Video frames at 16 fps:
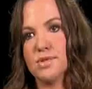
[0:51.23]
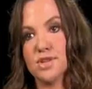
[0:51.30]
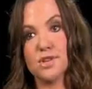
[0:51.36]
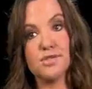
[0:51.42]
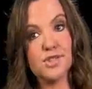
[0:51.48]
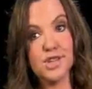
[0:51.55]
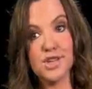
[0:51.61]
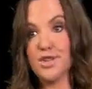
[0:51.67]
I was
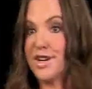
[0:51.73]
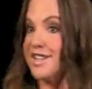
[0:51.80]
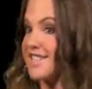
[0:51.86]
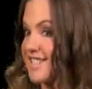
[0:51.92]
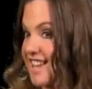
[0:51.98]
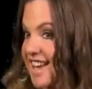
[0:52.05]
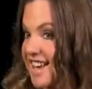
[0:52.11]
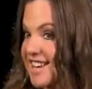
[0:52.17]
offering great
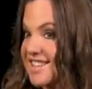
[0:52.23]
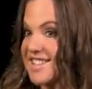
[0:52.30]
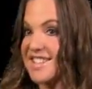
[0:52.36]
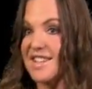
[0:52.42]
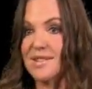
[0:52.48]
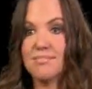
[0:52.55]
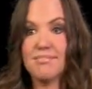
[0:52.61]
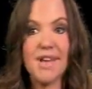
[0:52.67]

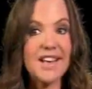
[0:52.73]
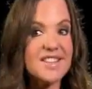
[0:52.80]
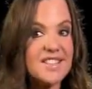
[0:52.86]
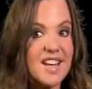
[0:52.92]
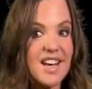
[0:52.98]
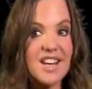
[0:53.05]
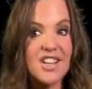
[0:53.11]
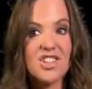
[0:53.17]
sex,
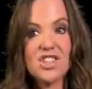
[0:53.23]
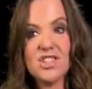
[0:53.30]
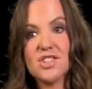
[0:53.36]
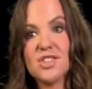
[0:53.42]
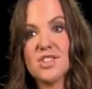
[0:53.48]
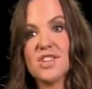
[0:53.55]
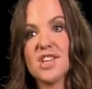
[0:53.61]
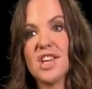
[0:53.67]

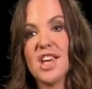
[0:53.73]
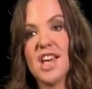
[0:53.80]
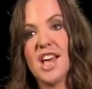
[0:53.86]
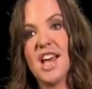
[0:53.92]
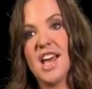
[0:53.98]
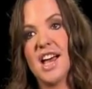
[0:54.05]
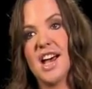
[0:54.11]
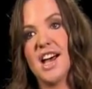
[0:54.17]
massages.
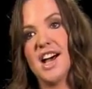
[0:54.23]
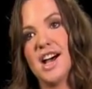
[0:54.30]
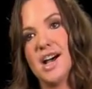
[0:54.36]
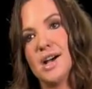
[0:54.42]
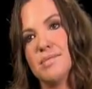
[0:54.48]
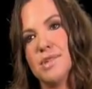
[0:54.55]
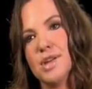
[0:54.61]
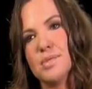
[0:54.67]

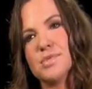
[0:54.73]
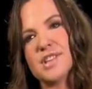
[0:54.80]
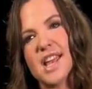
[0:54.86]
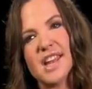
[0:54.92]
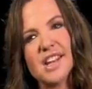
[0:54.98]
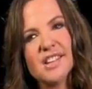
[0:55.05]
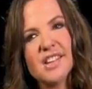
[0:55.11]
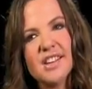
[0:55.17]
It was
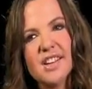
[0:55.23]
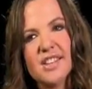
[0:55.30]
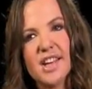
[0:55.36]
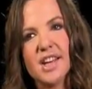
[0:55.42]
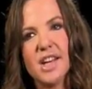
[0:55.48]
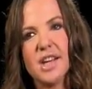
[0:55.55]
anything that they